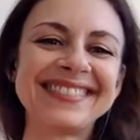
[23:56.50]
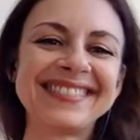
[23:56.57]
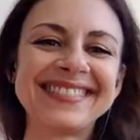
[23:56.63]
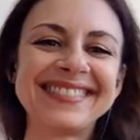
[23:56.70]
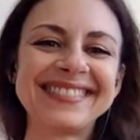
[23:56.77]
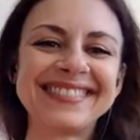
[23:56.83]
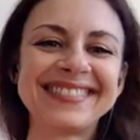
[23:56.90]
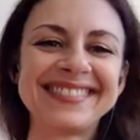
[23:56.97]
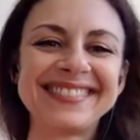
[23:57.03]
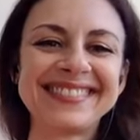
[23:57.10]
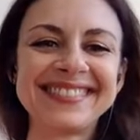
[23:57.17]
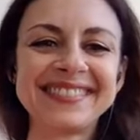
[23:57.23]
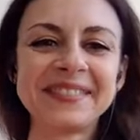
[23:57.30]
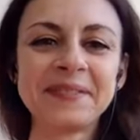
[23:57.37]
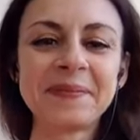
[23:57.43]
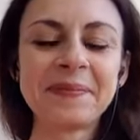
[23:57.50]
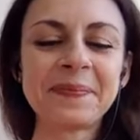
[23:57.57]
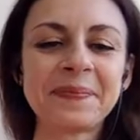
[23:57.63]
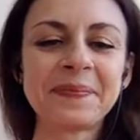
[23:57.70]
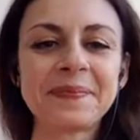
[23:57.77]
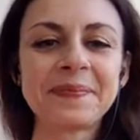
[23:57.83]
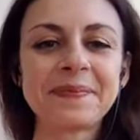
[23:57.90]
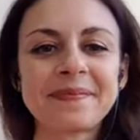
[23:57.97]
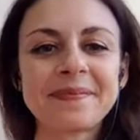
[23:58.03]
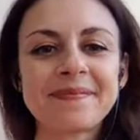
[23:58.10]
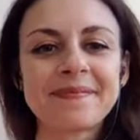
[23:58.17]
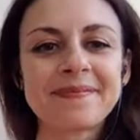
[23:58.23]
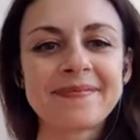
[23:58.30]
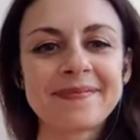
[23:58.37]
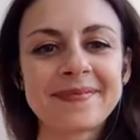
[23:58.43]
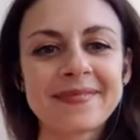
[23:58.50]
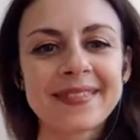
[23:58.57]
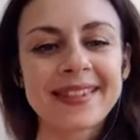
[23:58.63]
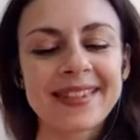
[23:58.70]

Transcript: The person shown says nothing.